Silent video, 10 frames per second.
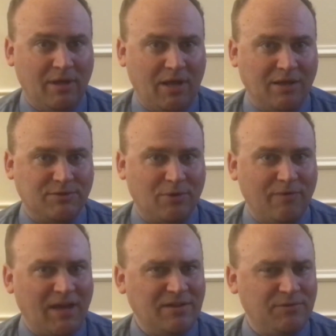And so I've
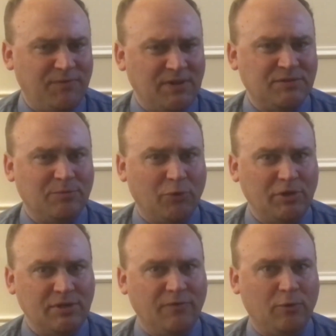had to face some really
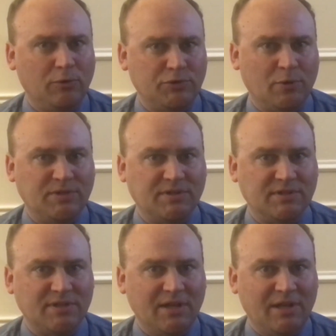difficult choices.